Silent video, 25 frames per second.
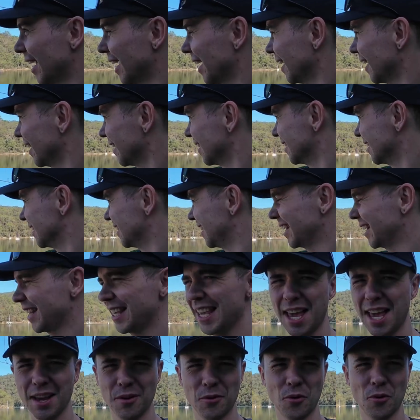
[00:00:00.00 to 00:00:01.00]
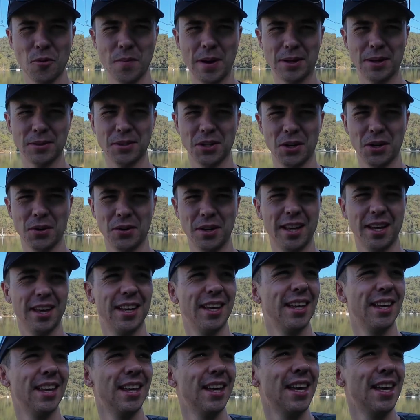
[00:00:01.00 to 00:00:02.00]
And yeah, we're about to go on a
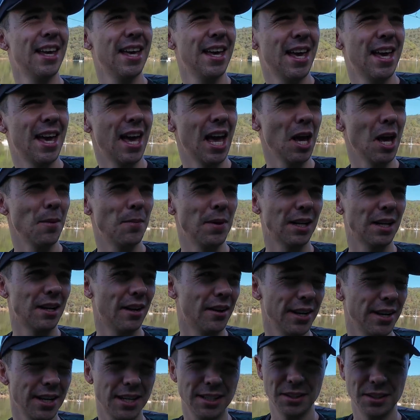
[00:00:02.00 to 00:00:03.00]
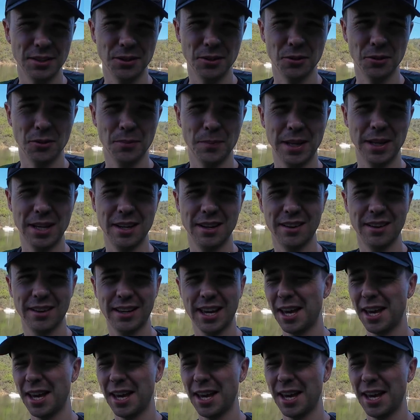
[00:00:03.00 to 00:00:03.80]
epic hike to Pindar